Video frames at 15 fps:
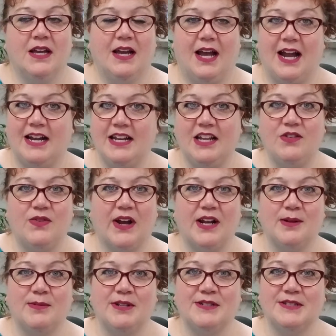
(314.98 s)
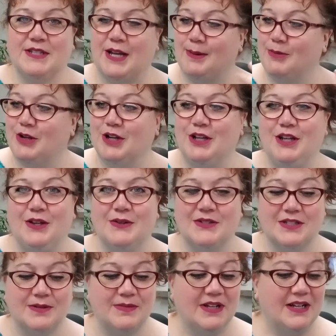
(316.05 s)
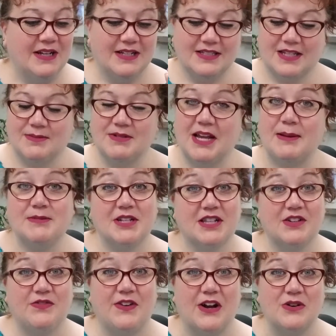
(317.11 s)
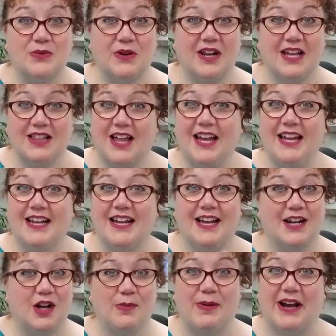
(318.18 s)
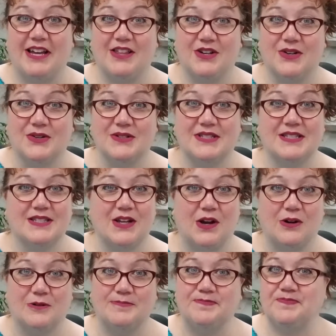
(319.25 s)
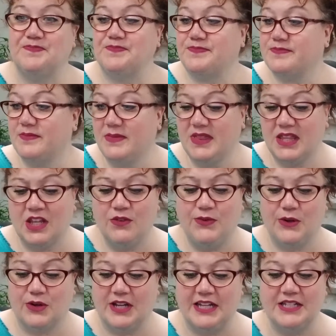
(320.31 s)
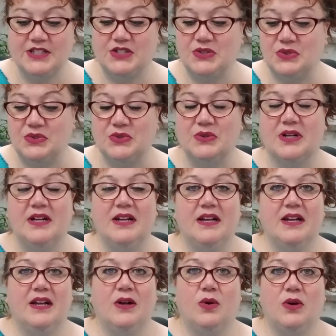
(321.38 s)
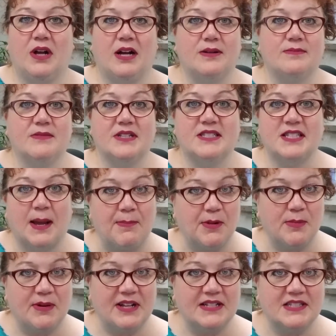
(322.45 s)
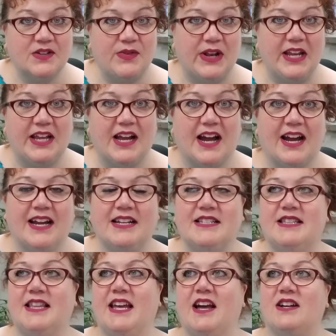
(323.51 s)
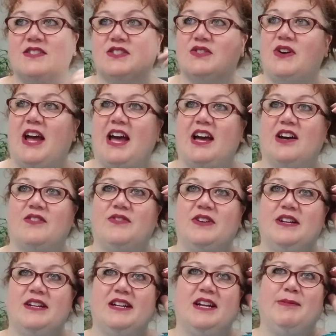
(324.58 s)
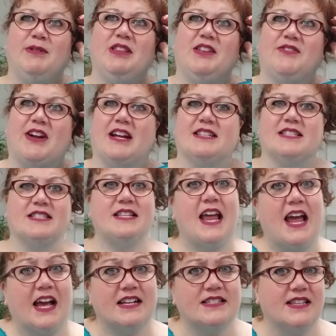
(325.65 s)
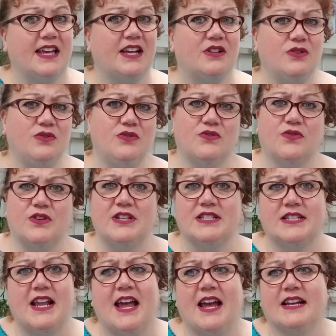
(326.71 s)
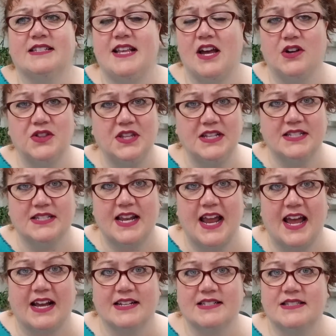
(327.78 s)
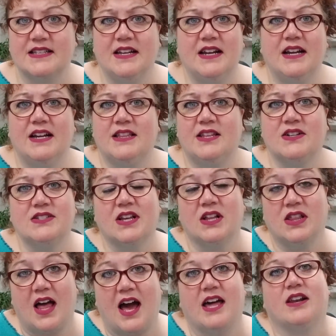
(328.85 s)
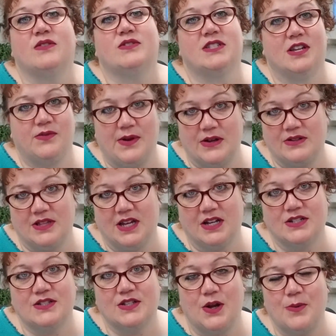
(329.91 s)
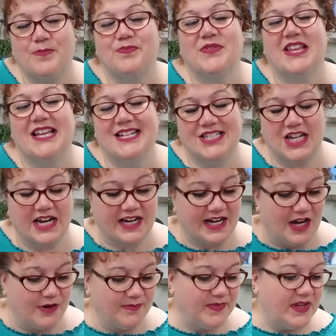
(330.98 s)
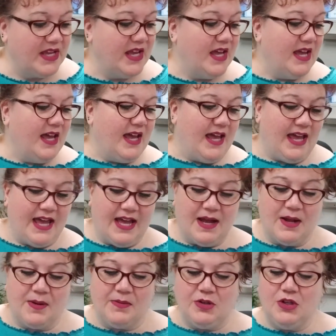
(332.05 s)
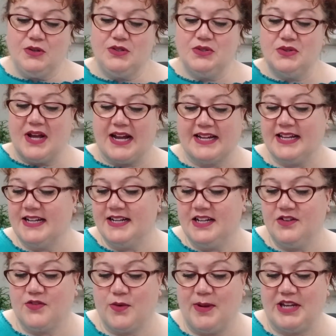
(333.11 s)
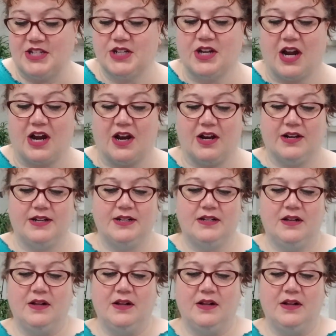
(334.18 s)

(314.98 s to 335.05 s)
I need vitamins. I'm going to use them. Sometimes I'll have found one I like and I'll buy those. So if you're into supplements of any kind, they also have, I mean, they've got snacks like gluten-free snacks, healthy snacks. There's a lot of stuff out there. So check it out. You do not get an information card.